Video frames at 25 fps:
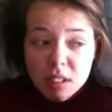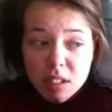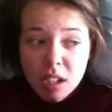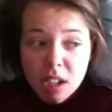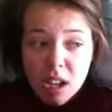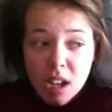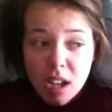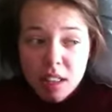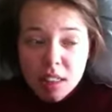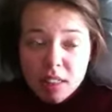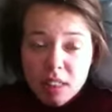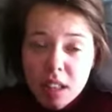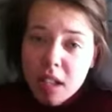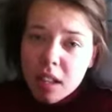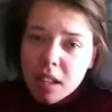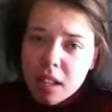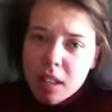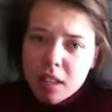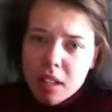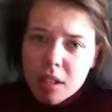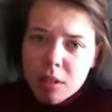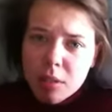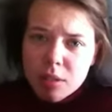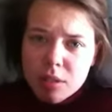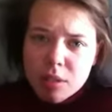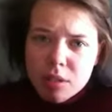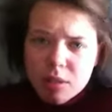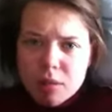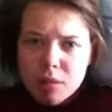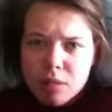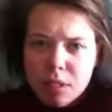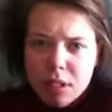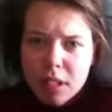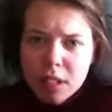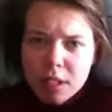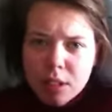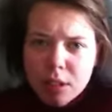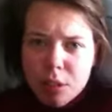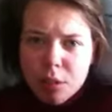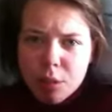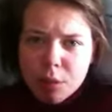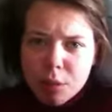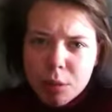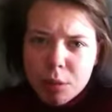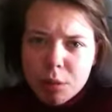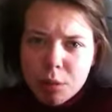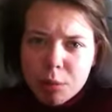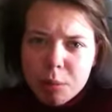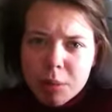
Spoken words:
And that was really cool,